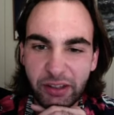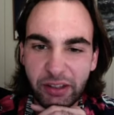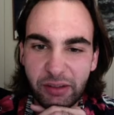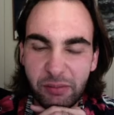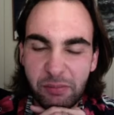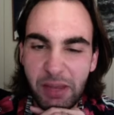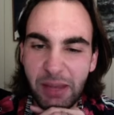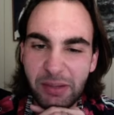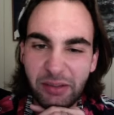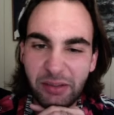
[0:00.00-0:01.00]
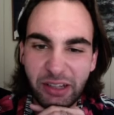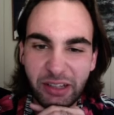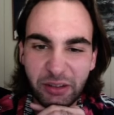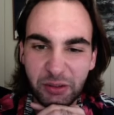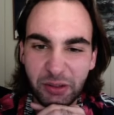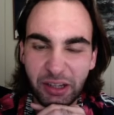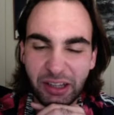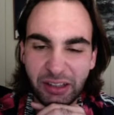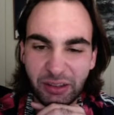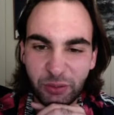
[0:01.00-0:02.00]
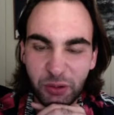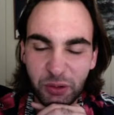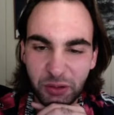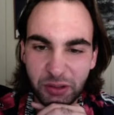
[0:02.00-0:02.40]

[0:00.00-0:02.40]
maybe even into Aunt's food.